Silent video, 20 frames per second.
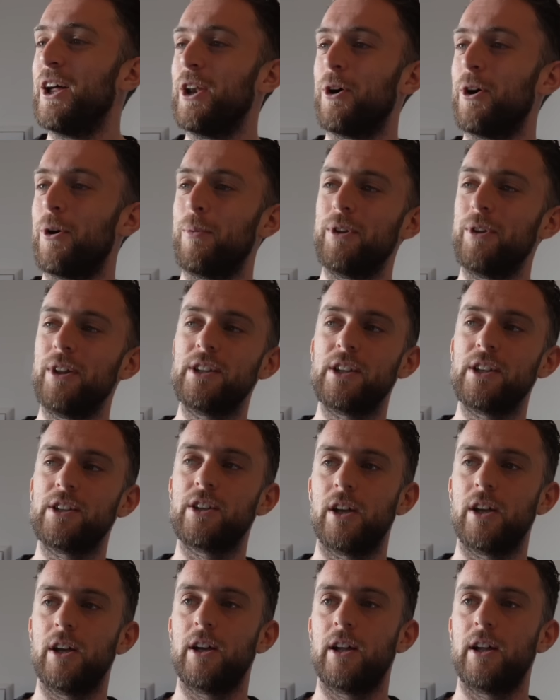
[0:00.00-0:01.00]
no, but this is
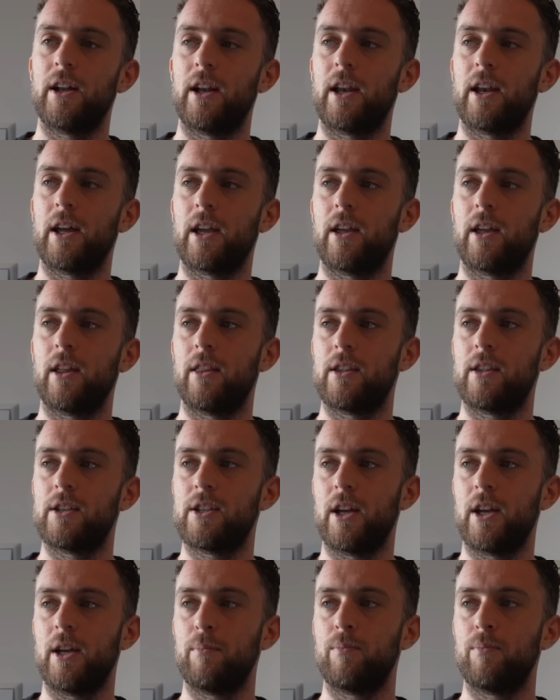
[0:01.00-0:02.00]
uh, like the
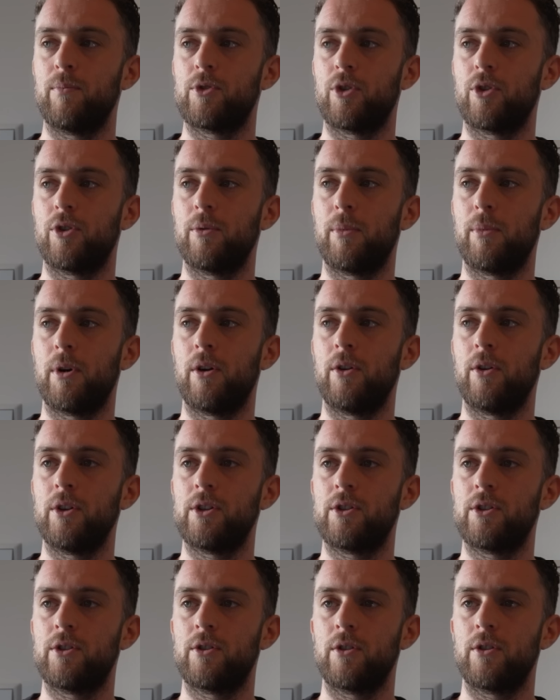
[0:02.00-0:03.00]
same. So the ball
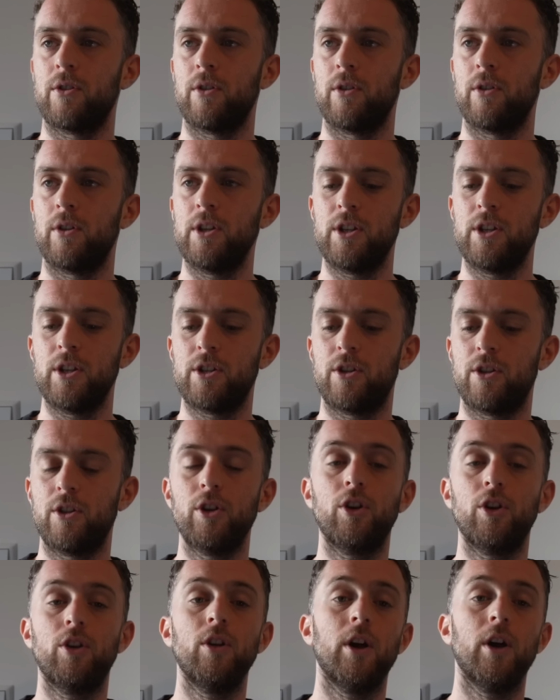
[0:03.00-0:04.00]
is. This is
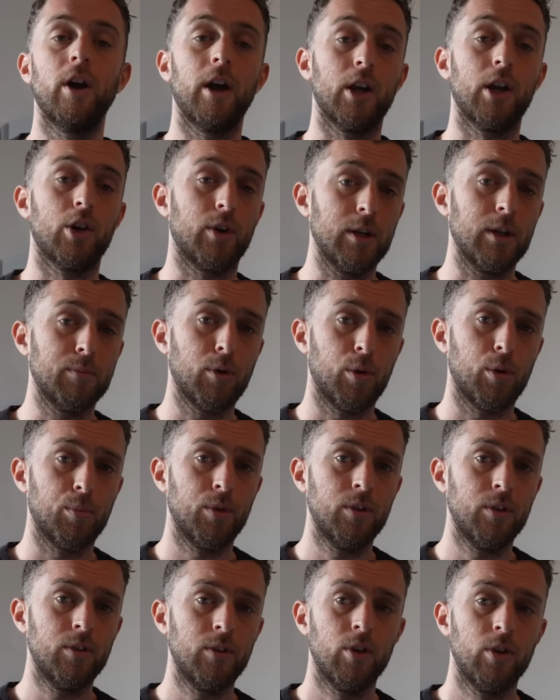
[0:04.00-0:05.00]
the, a great
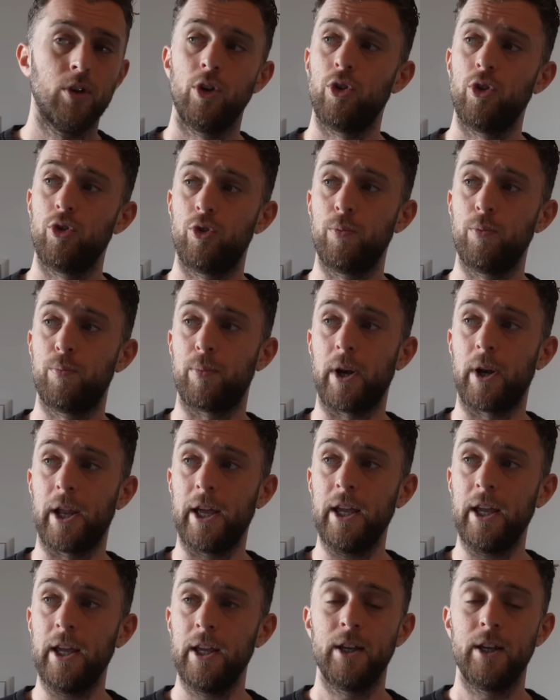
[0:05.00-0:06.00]
moment to
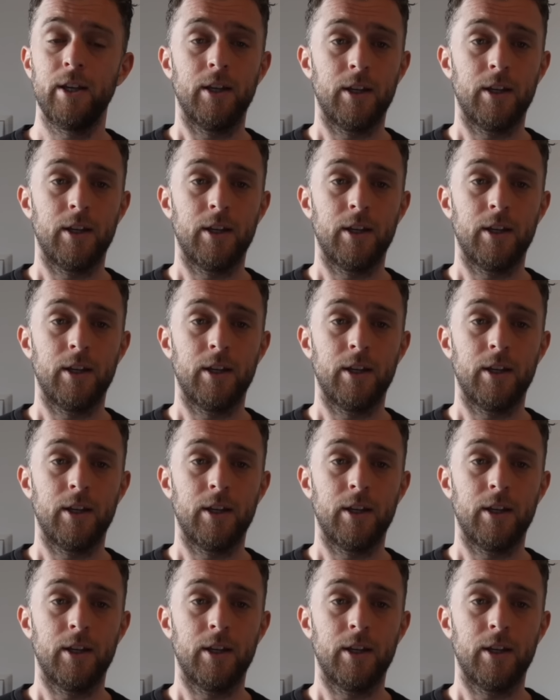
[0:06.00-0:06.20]
play